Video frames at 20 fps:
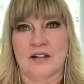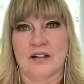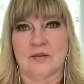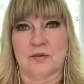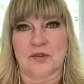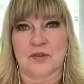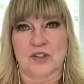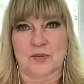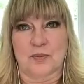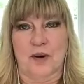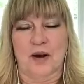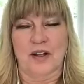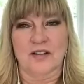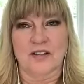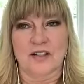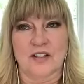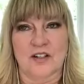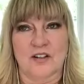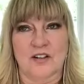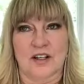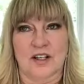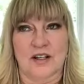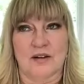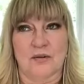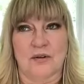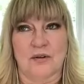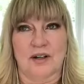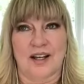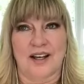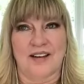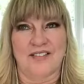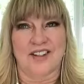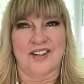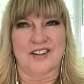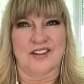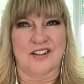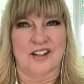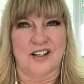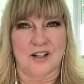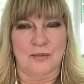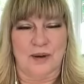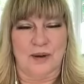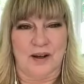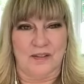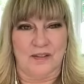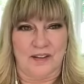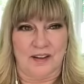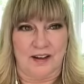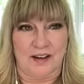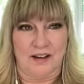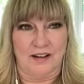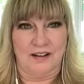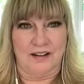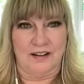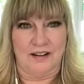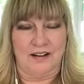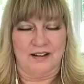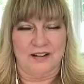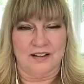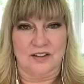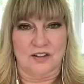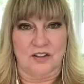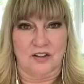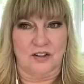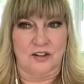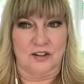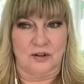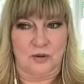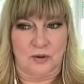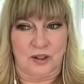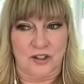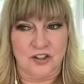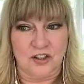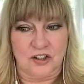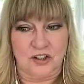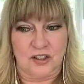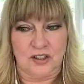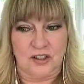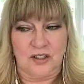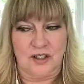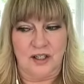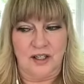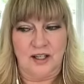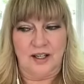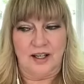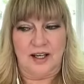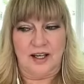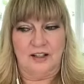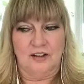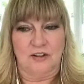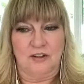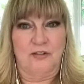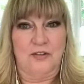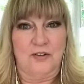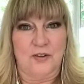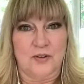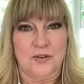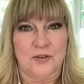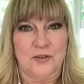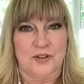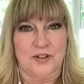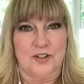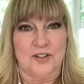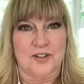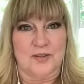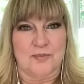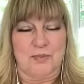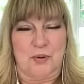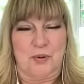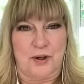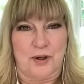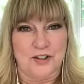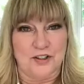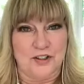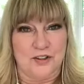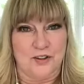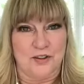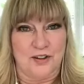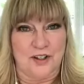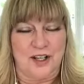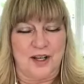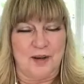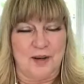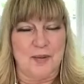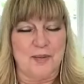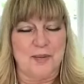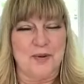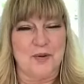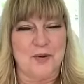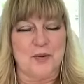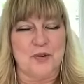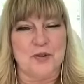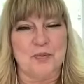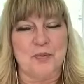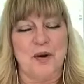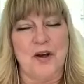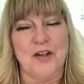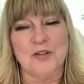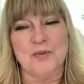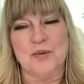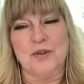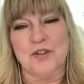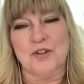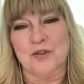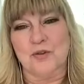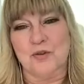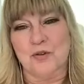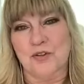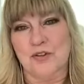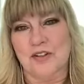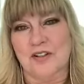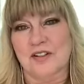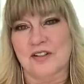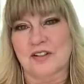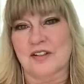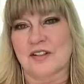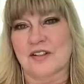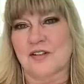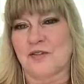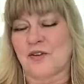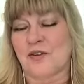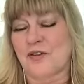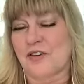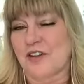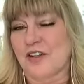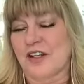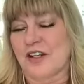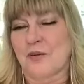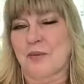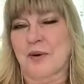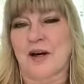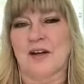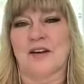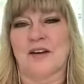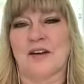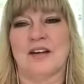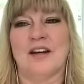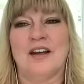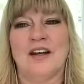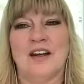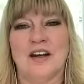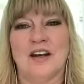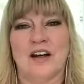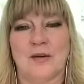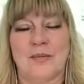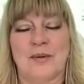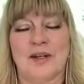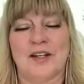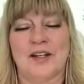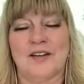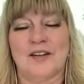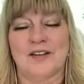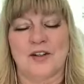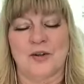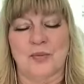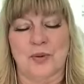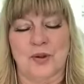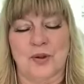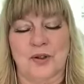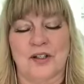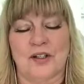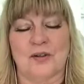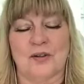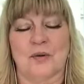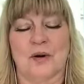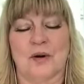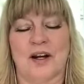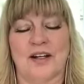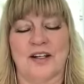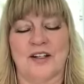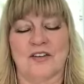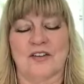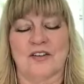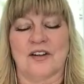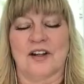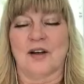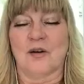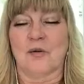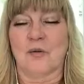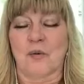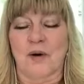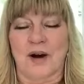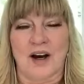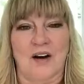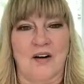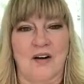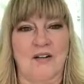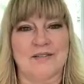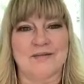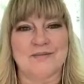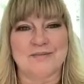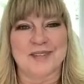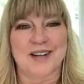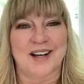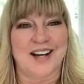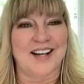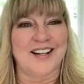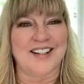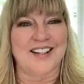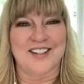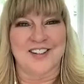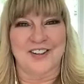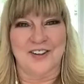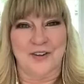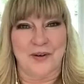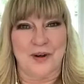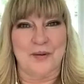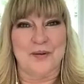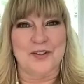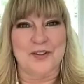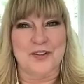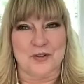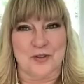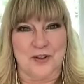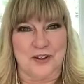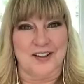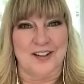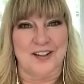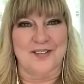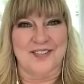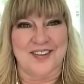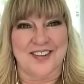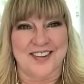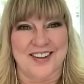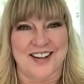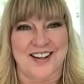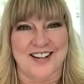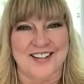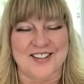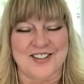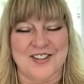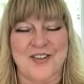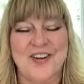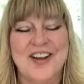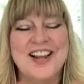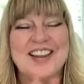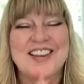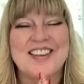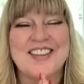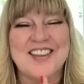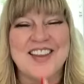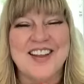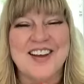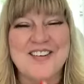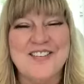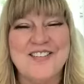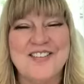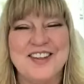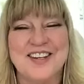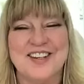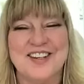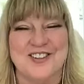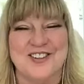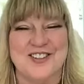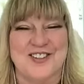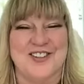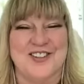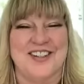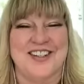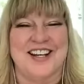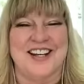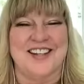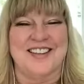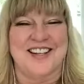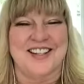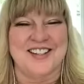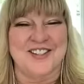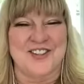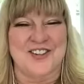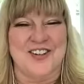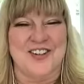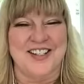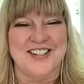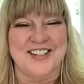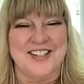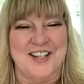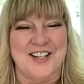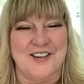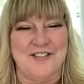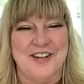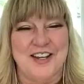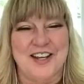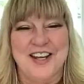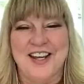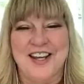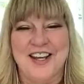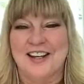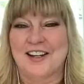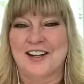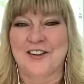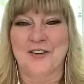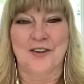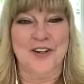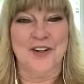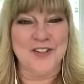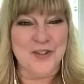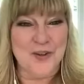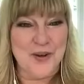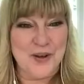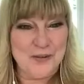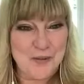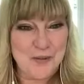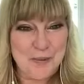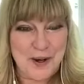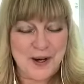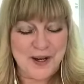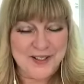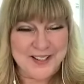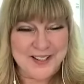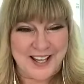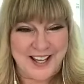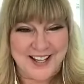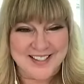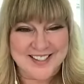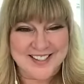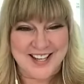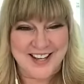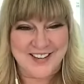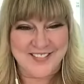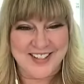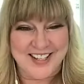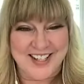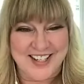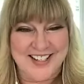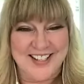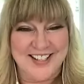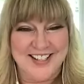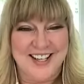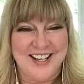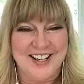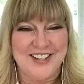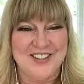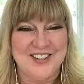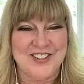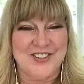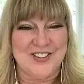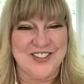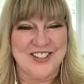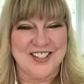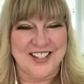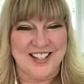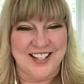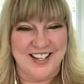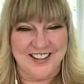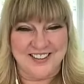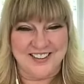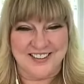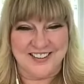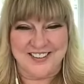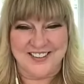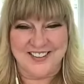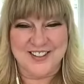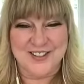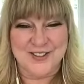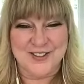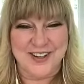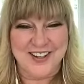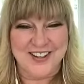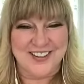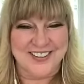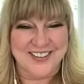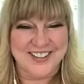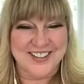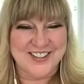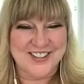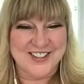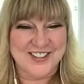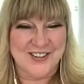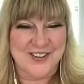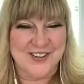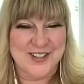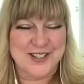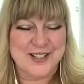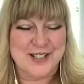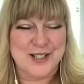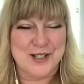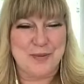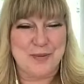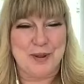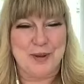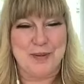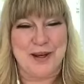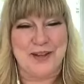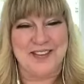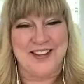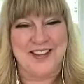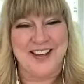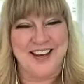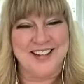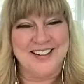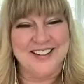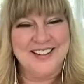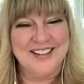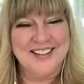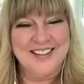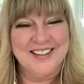eh, response and you're like well i haven't thought about that it's uh, a good question and you feel this pressure to come up with a response but the truth is is if you think about it a bit and then you put it in writing you're like wow I didn't know I was struggling with that. So love that you're doing that. That's great Thank stuff. You. Now you also have a podcast, Navigating Cancer Together, as well. Can you share with us a little bit about that?